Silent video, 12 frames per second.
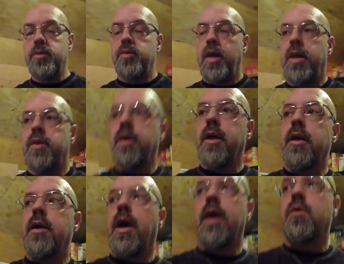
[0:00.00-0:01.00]
Saturday.
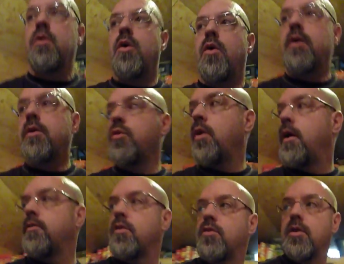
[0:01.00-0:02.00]
I don't know, I, we'll
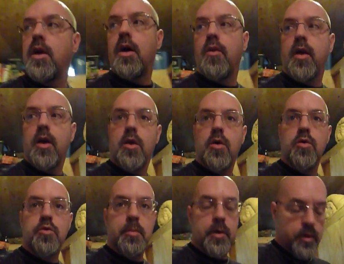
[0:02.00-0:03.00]
have to see how that
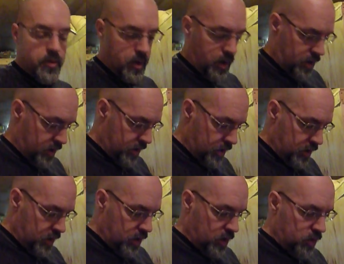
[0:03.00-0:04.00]
goes, but uh,
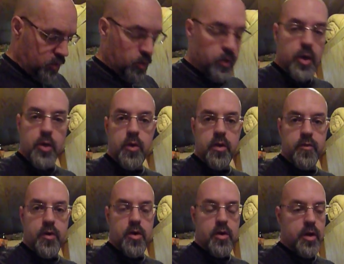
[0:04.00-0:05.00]
so when the new
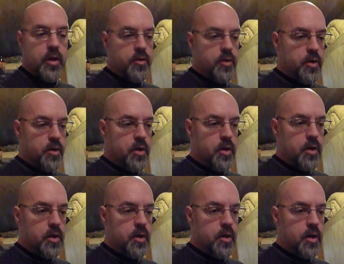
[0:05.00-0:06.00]
inverter gets here,
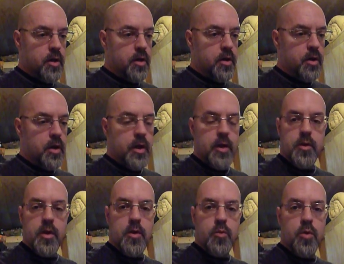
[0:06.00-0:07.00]

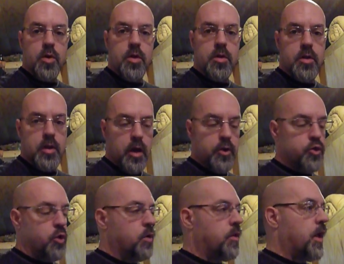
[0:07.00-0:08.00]
then we'll I'll
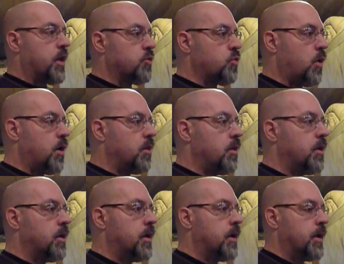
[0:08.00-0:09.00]
show you that as well.
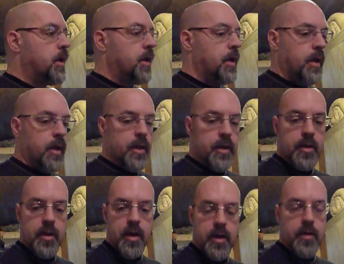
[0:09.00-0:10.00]
And
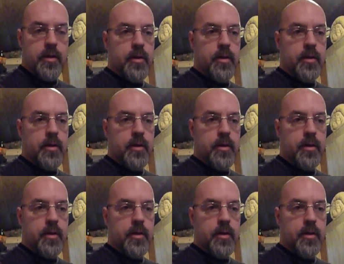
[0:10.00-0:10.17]
uh,